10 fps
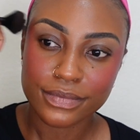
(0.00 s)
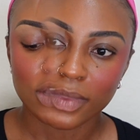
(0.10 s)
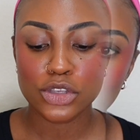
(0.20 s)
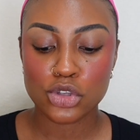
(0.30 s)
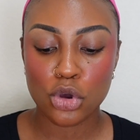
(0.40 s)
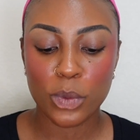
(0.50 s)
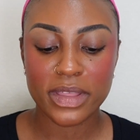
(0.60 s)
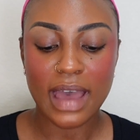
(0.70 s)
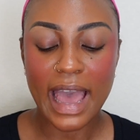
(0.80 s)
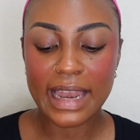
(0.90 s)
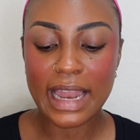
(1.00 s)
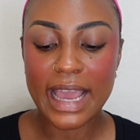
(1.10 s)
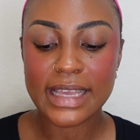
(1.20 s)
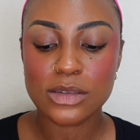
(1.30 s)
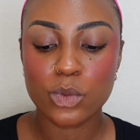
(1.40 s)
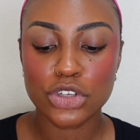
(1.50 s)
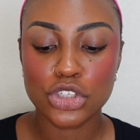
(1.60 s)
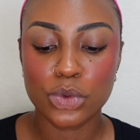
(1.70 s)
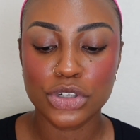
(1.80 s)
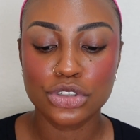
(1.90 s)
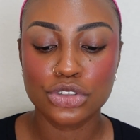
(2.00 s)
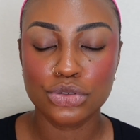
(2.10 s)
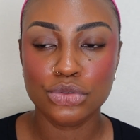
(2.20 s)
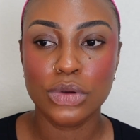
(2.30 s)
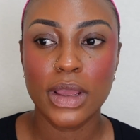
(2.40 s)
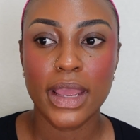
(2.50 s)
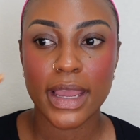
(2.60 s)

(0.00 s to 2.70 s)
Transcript: So with highlights, what you want to do